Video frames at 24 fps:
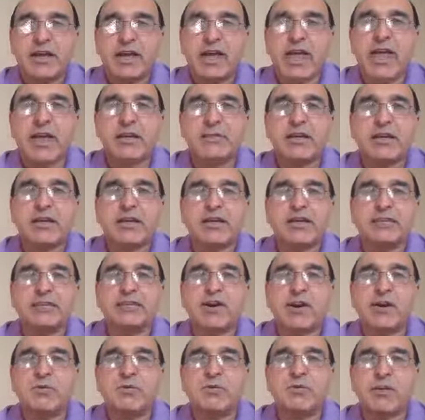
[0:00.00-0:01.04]
every
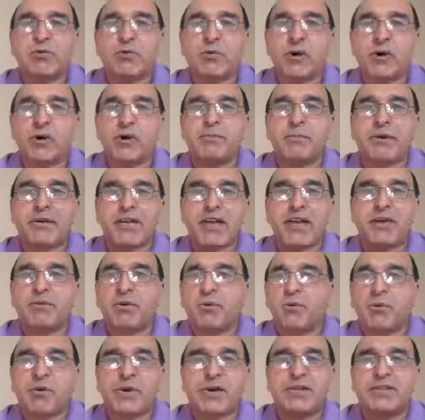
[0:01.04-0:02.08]
term is a word, but every
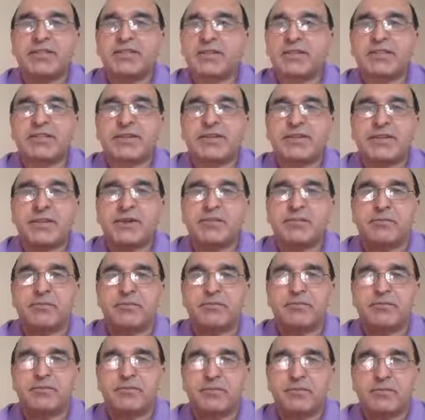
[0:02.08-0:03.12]
word is not a term.
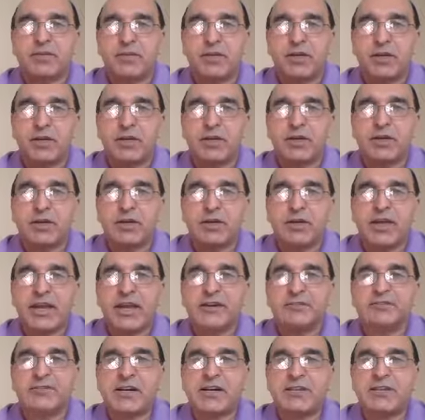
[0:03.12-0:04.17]

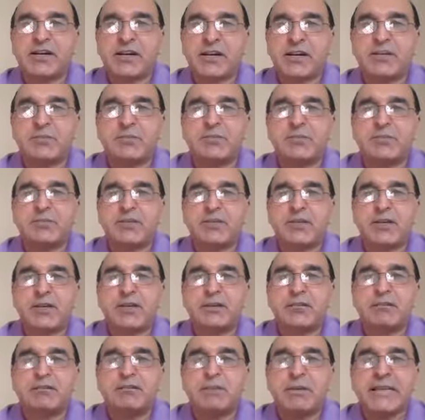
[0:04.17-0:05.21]
And for terms,
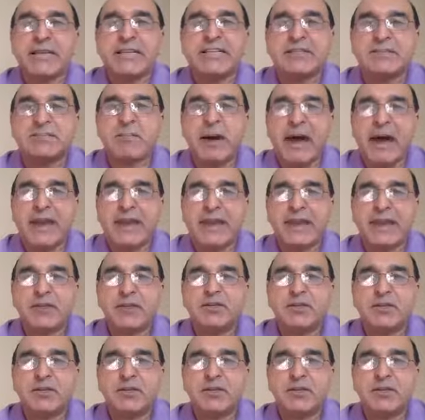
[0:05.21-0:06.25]
please buy
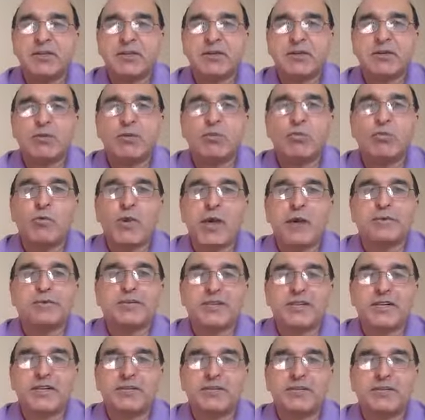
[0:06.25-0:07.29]

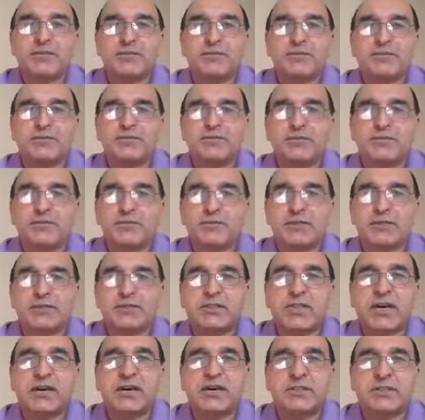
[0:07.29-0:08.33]
Webster
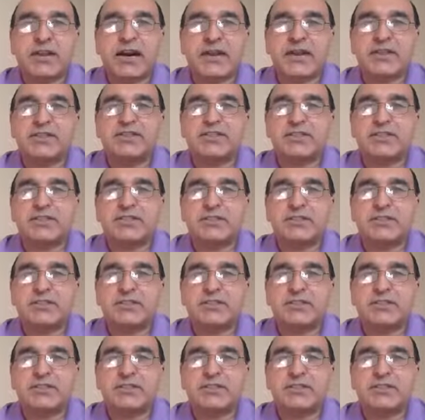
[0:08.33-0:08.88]
Third College